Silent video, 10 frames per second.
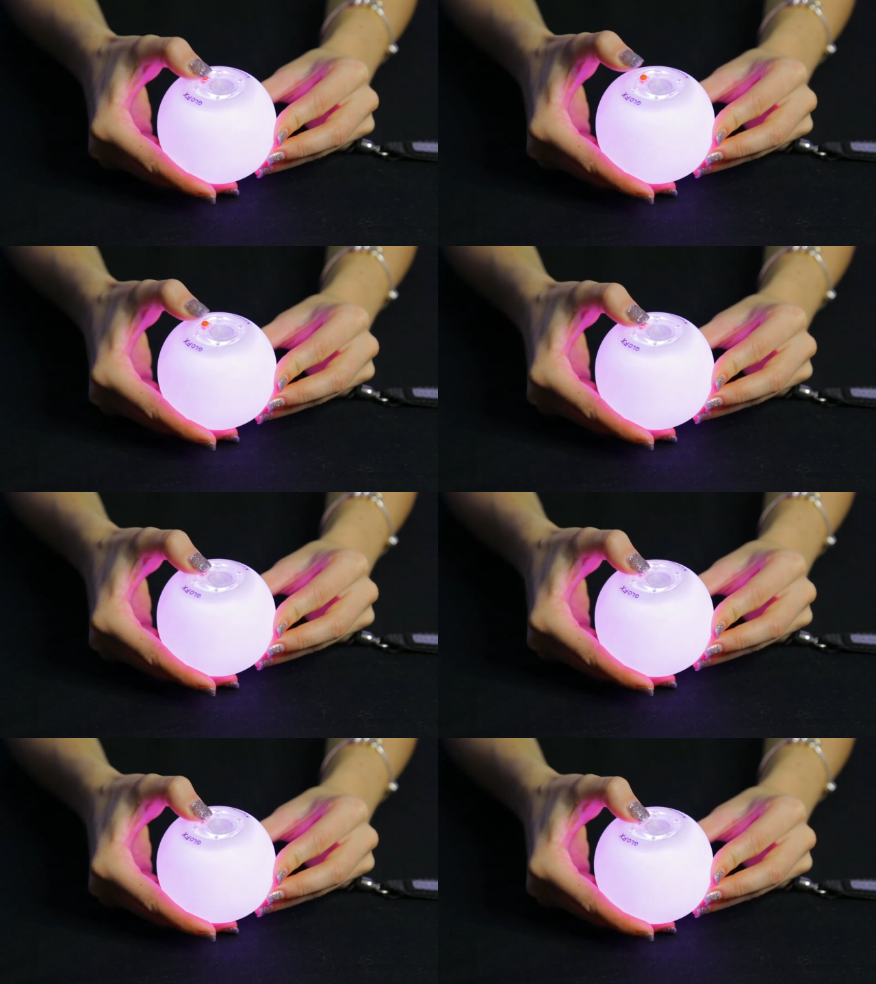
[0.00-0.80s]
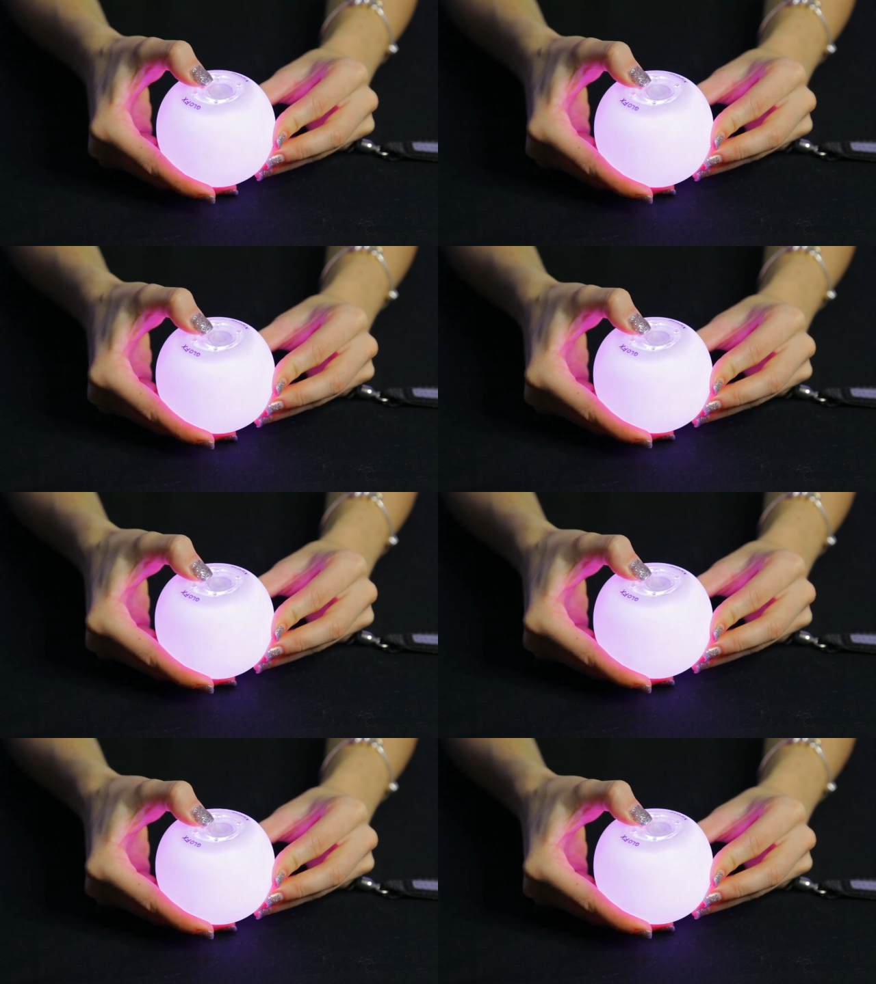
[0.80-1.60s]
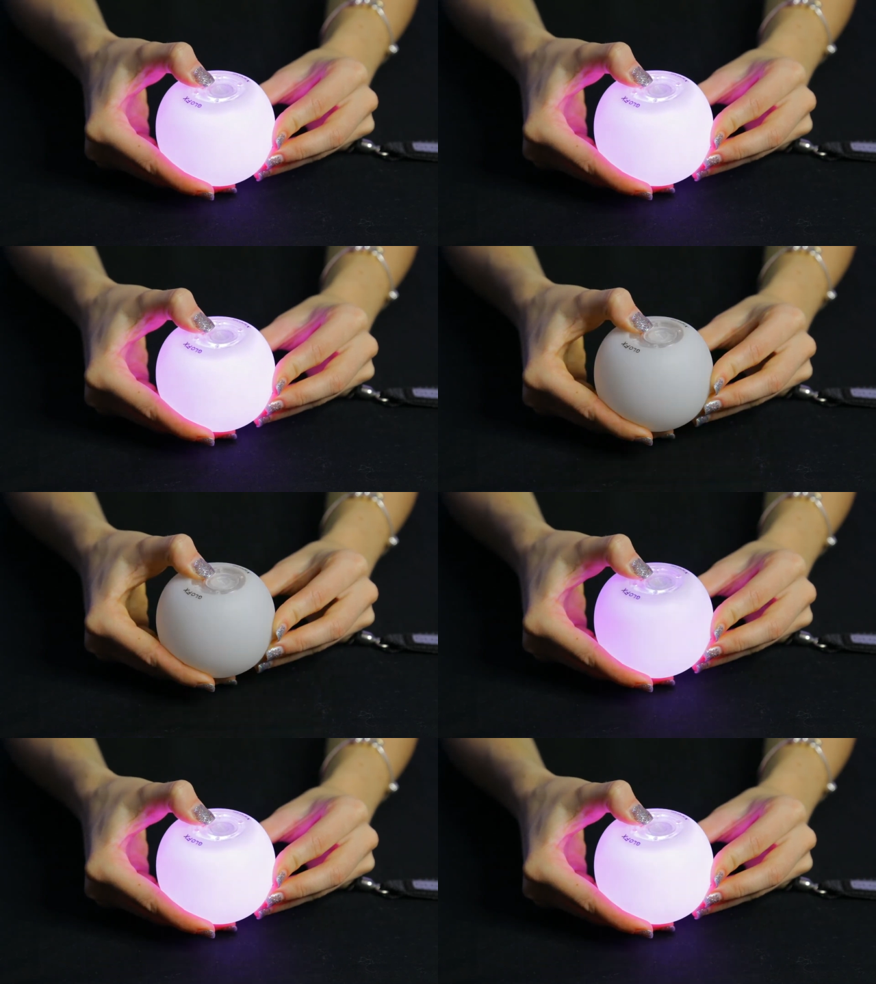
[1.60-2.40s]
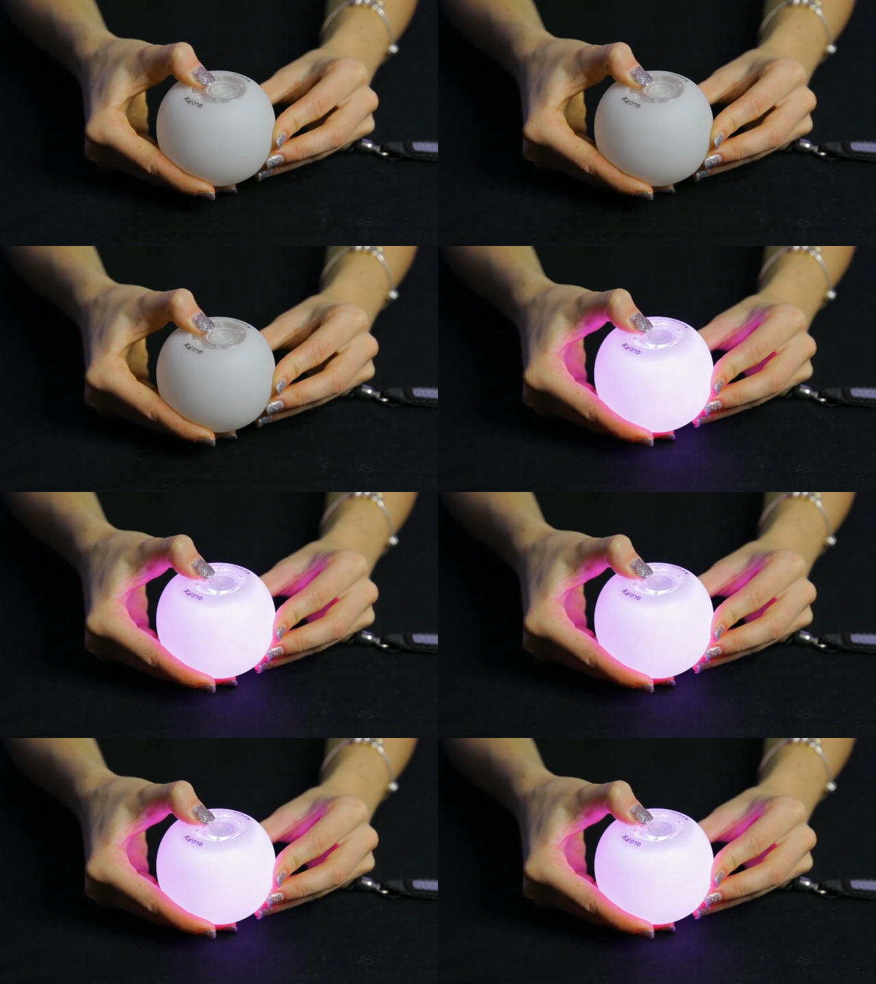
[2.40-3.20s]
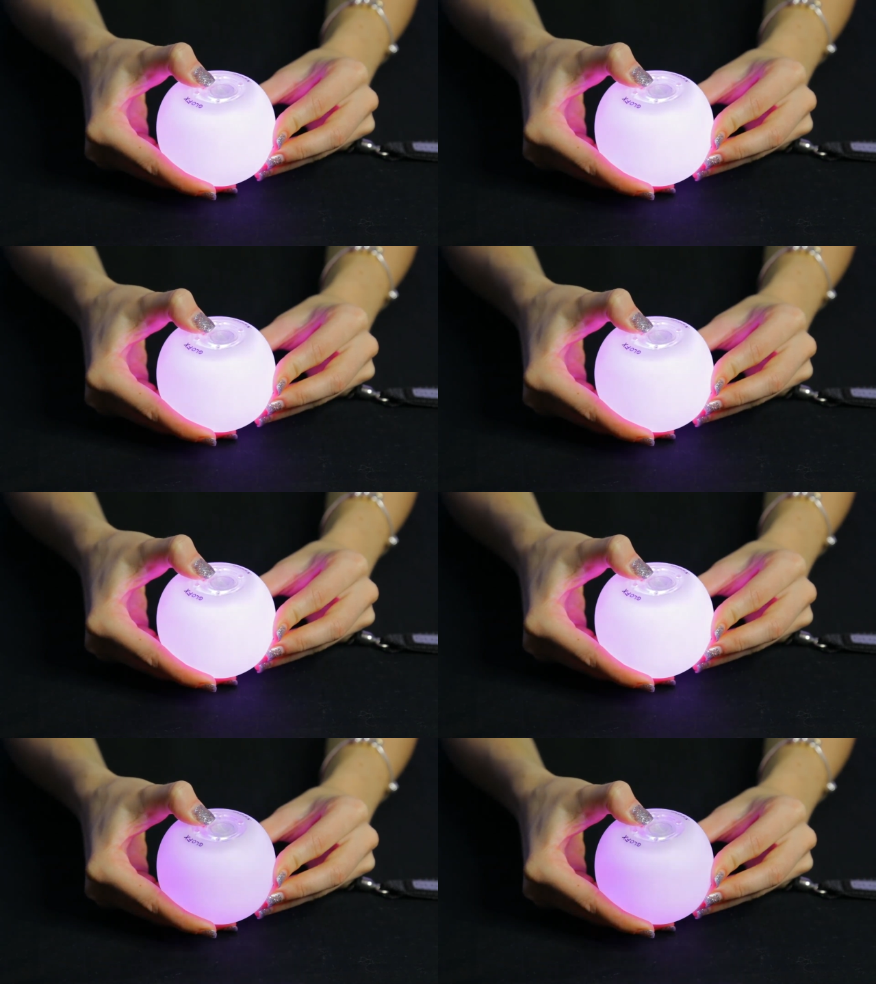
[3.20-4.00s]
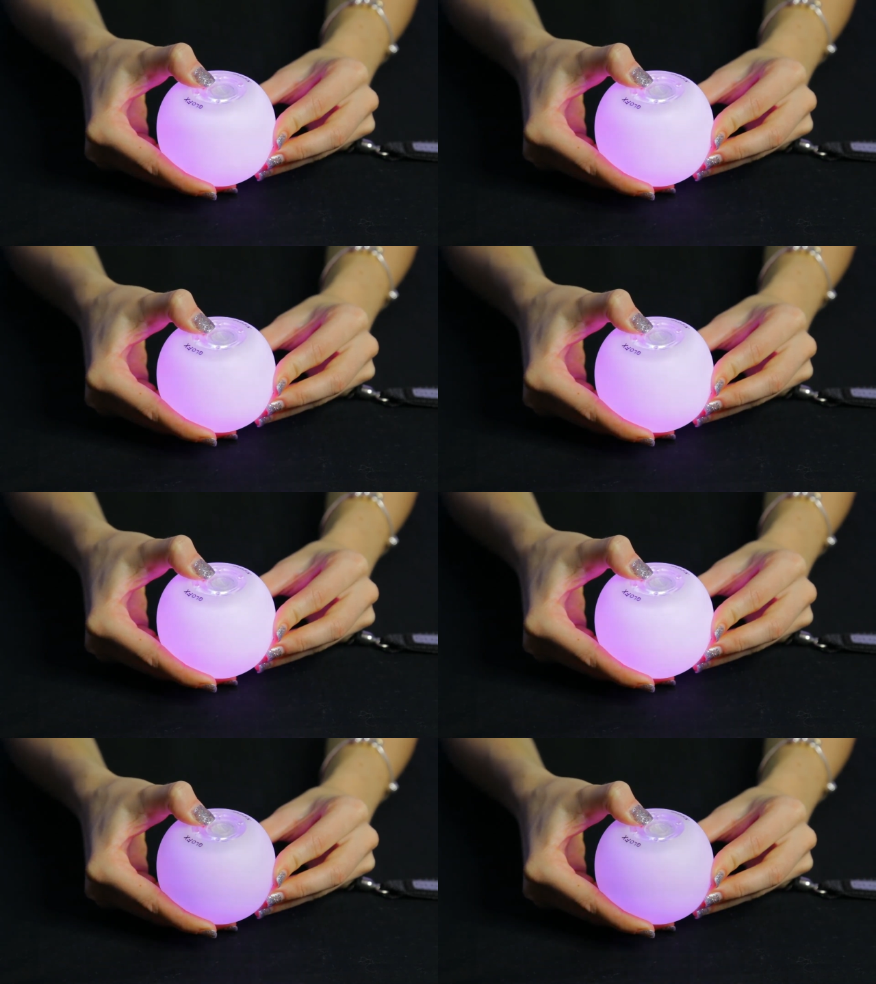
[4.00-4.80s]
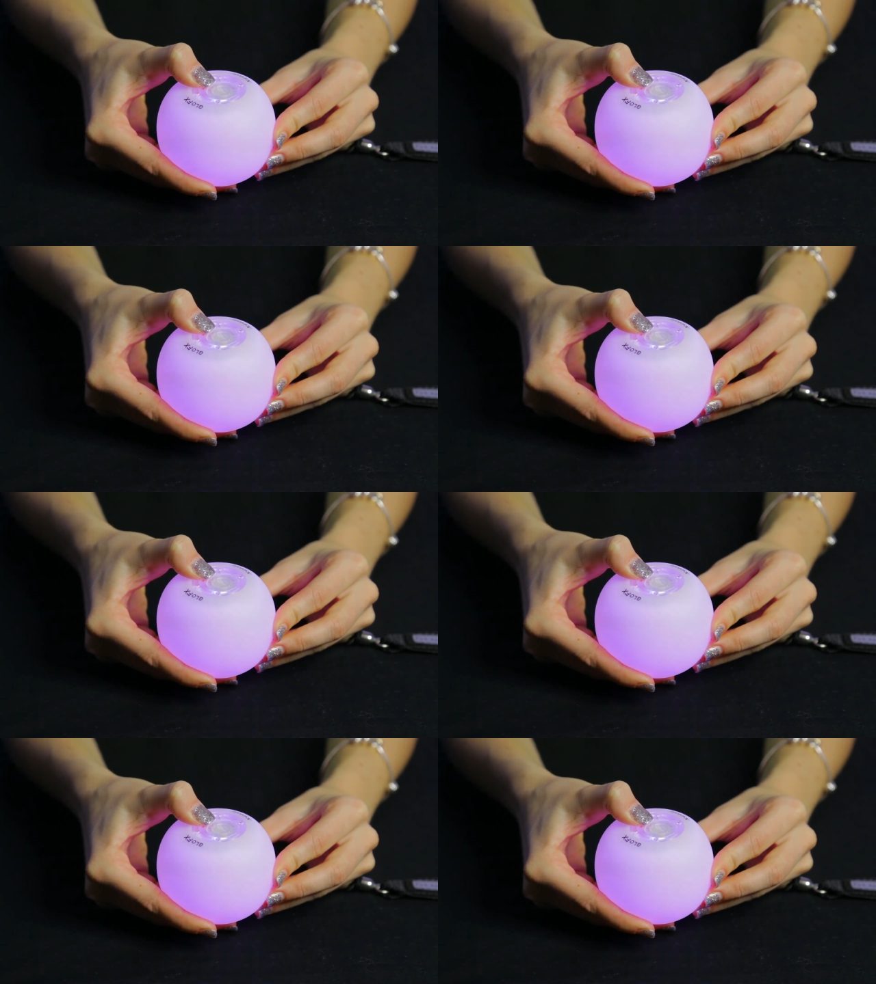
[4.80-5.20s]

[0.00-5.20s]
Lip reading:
[unreadable: no face in view]